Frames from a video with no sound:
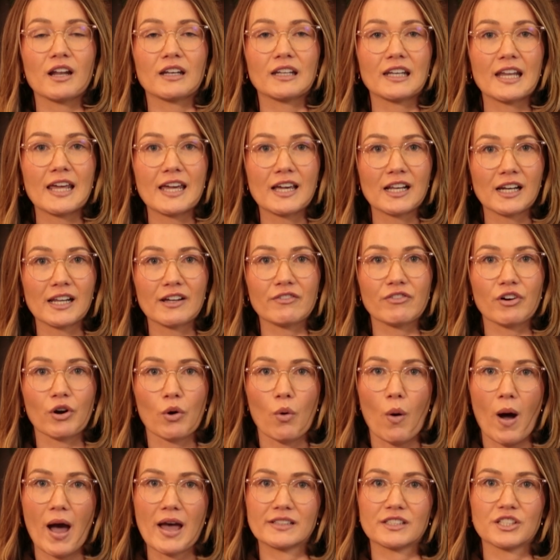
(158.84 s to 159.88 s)
are legally
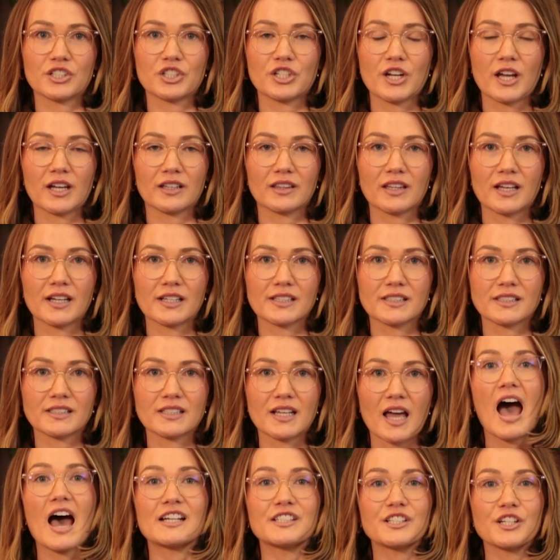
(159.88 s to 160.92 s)
required to check this
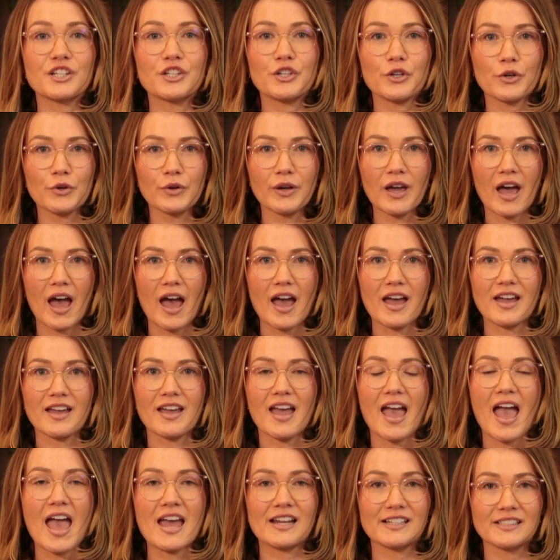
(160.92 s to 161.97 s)
under UK
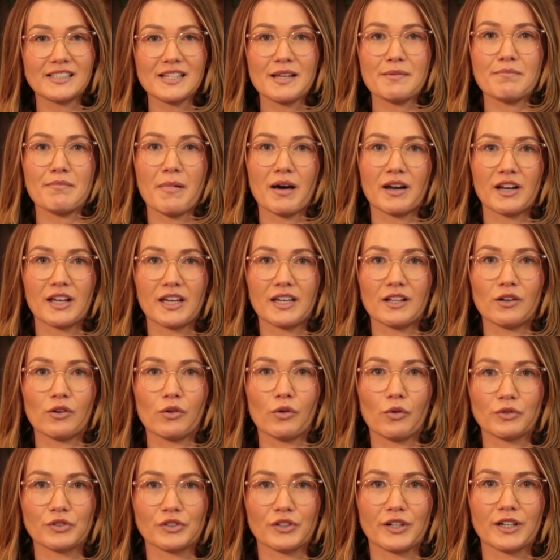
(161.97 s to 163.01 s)
anti-money
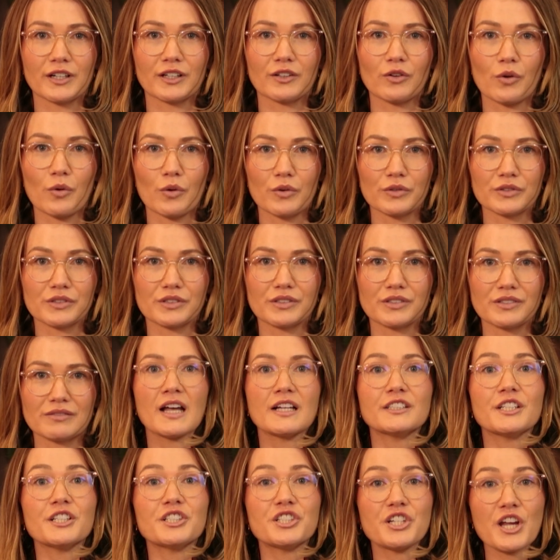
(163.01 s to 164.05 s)
laundering laws.
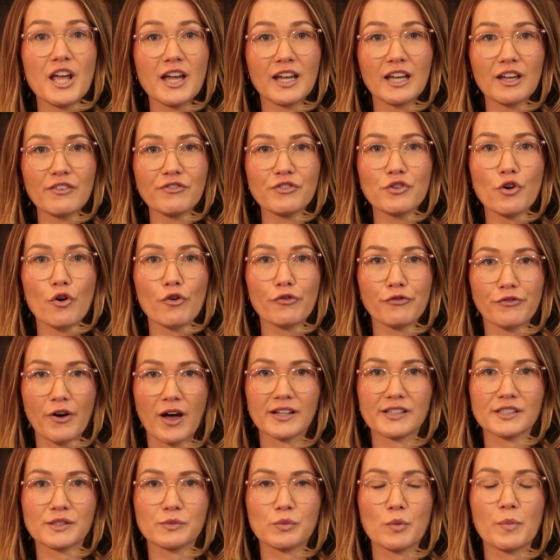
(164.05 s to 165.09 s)
To check if your
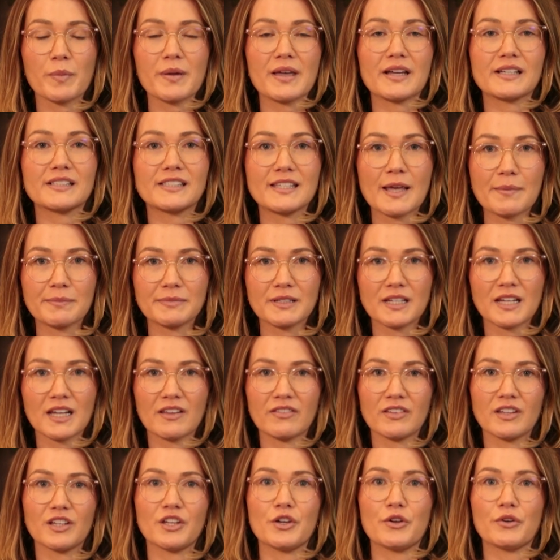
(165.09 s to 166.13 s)
funds will be accepted
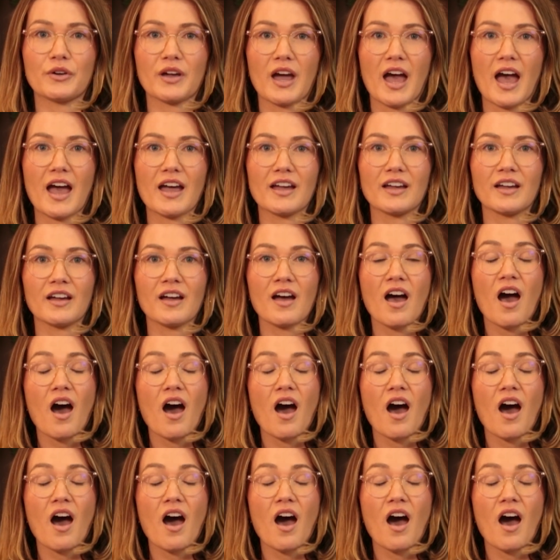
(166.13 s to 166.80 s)
in the UK,